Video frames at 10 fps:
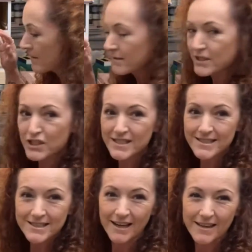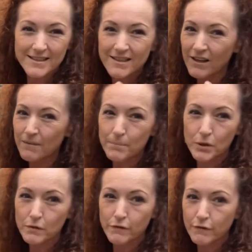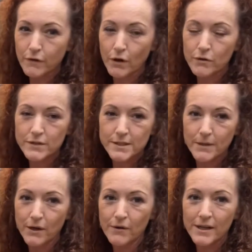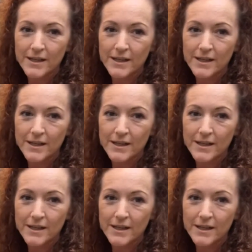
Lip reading: Susan's Garden's like a beautiful floral smell.